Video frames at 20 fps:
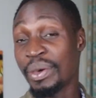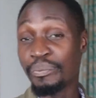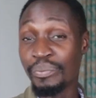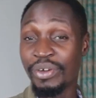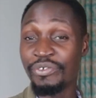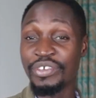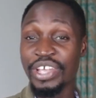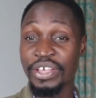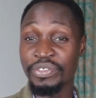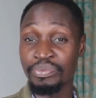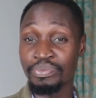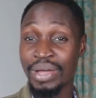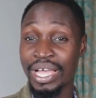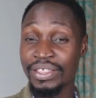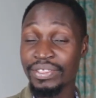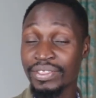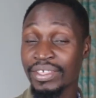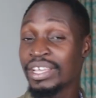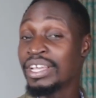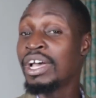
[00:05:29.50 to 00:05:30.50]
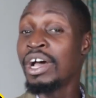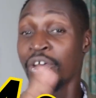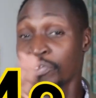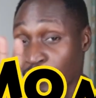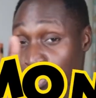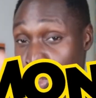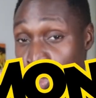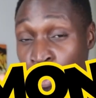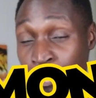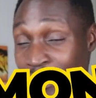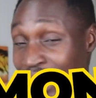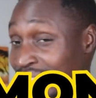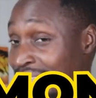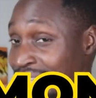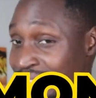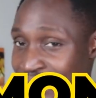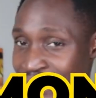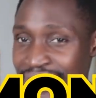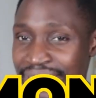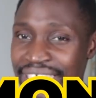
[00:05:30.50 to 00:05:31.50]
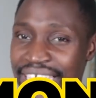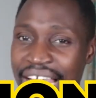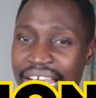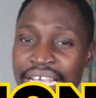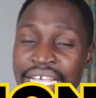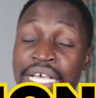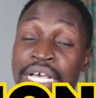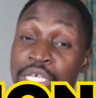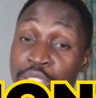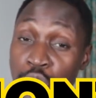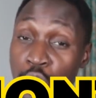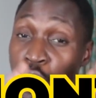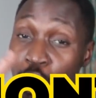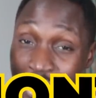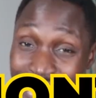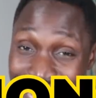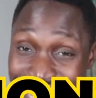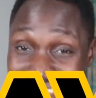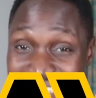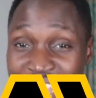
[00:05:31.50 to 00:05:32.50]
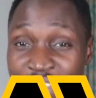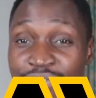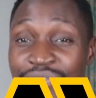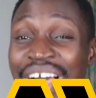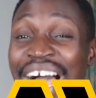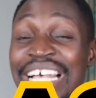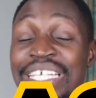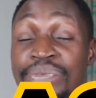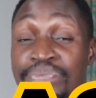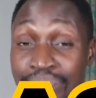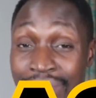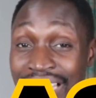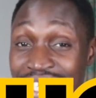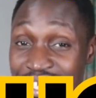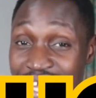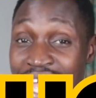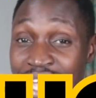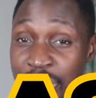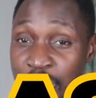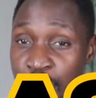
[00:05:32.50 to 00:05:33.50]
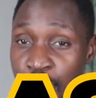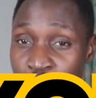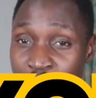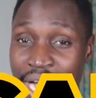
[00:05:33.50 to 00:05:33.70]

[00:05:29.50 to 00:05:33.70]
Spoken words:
the previous month for 2 months. Yeah, so save as much as you